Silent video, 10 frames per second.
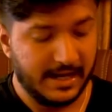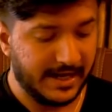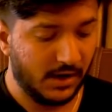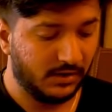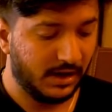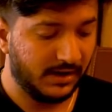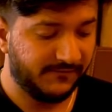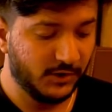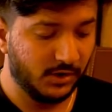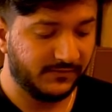Now, a
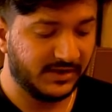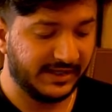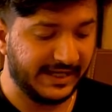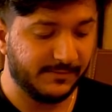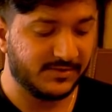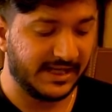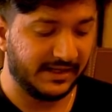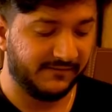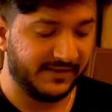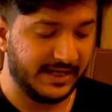few of the games that
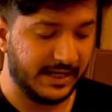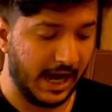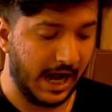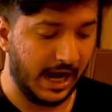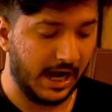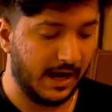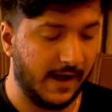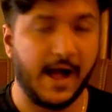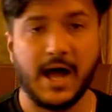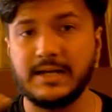we
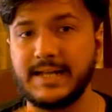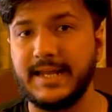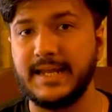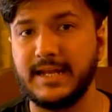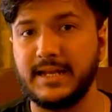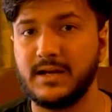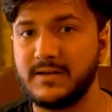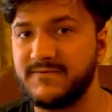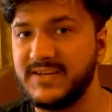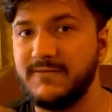are telling in our
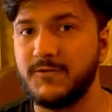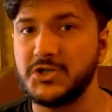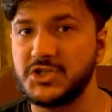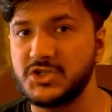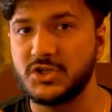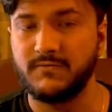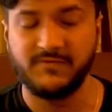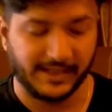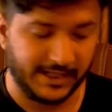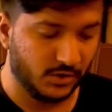free versions of
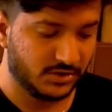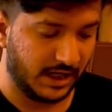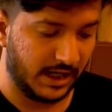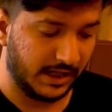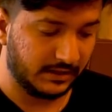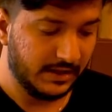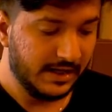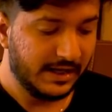videos are